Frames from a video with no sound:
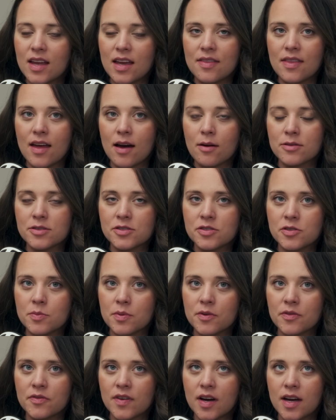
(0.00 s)
and that was
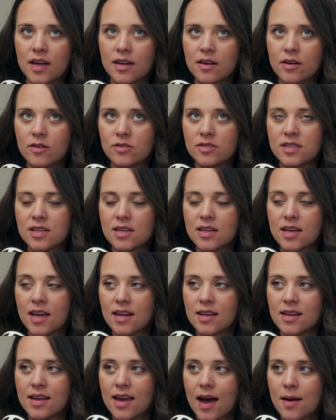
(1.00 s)
super fun hosting
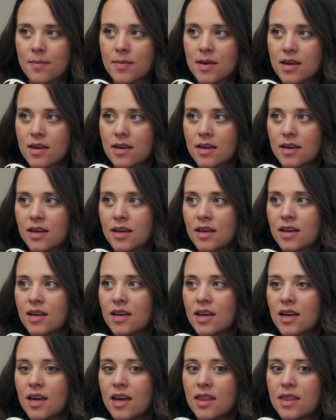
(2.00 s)
Cade and Gabby.
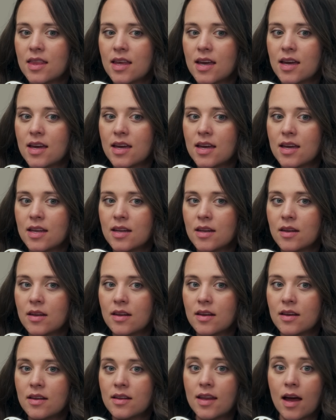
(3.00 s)
And
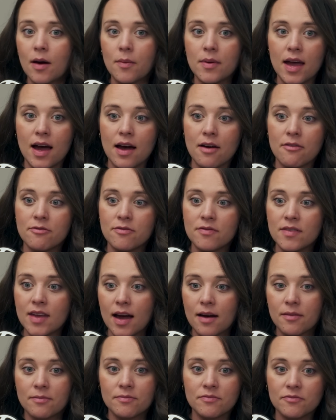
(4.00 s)
then now we have,
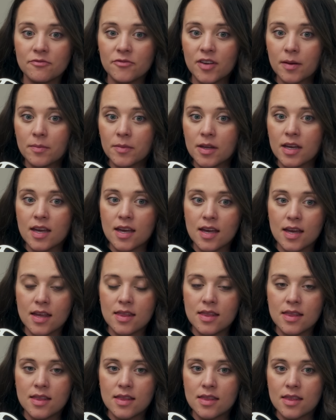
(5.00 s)
family,
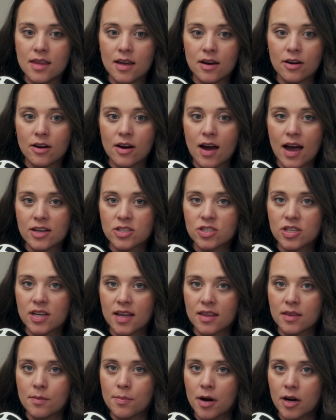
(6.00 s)
and they're actually
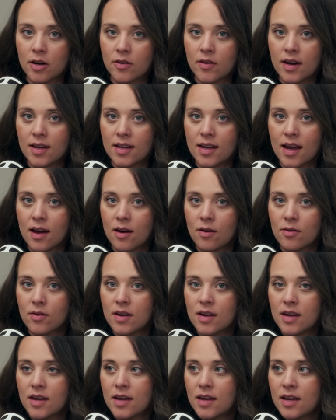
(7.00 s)
at the park right now.
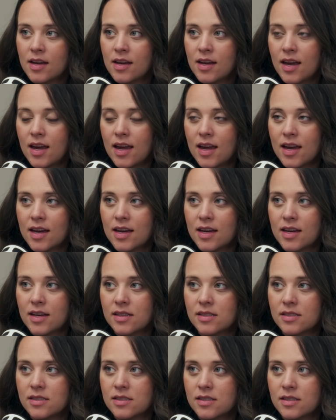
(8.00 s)

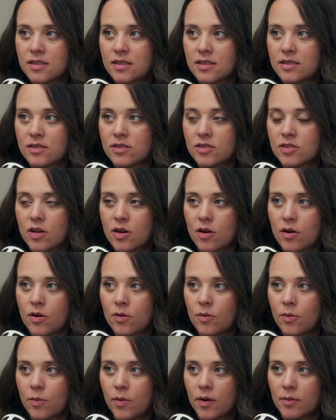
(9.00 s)
And
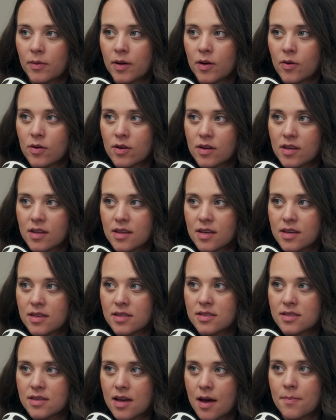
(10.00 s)
so we're recording
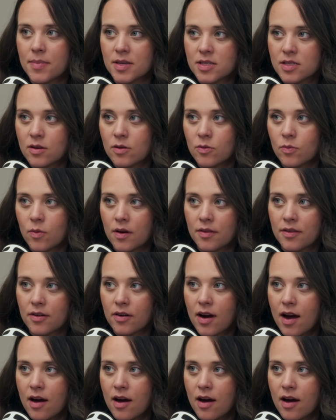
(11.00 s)
this episode while they're